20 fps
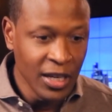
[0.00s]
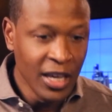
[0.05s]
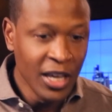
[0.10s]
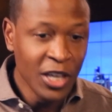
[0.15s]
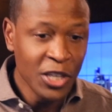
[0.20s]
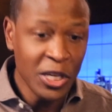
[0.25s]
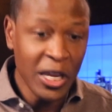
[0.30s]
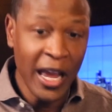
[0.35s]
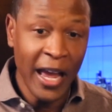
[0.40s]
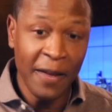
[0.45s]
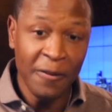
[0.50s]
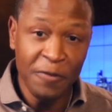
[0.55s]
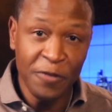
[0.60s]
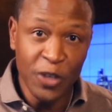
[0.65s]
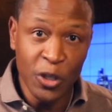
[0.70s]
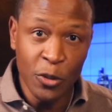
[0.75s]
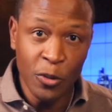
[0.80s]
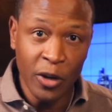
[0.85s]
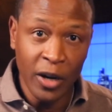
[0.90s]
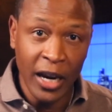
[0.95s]
she had
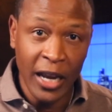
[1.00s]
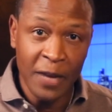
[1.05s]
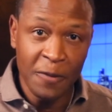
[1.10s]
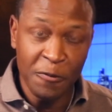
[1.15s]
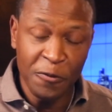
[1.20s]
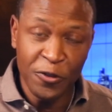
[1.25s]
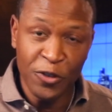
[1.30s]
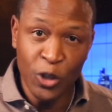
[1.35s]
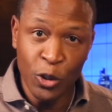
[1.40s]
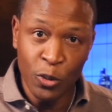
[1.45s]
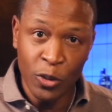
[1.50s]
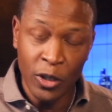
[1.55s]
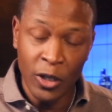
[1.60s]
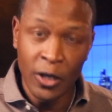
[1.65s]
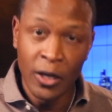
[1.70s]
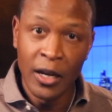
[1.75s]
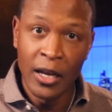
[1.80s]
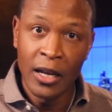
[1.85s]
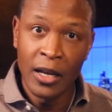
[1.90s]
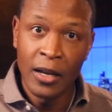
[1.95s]
fewer and
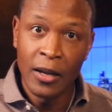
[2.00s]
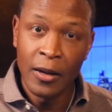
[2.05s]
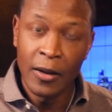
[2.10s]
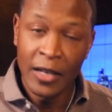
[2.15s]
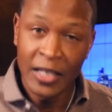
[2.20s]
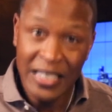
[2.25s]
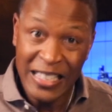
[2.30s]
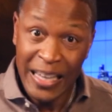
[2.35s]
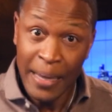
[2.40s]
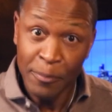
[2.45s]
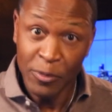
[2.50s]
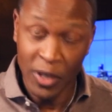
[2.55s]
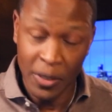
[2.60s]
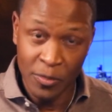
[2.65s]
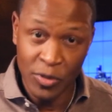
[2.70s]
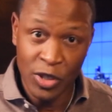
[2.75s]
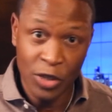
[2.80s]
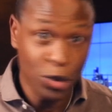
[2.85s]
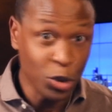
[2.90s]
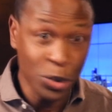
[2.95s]
fewer
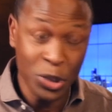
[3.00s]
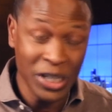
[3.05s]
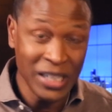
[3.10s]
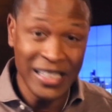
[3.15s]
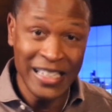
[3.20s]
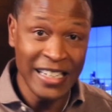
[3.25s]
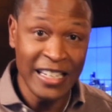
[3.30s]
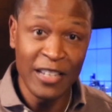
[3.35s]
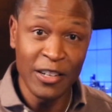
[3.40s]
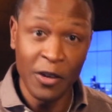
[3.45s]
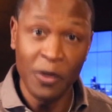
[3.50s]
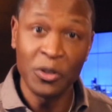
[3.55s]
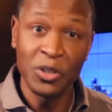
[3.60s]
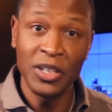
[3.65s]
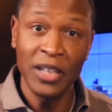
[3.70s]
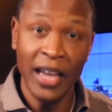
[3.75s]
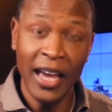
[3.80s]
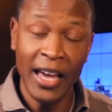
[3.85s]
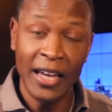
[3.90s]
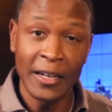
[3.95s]
symptoms, so she didn't know she
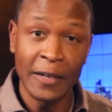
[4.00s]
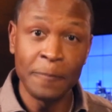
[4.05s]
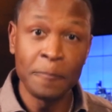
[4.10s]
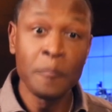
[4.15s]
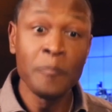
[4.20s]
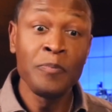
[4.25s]
had it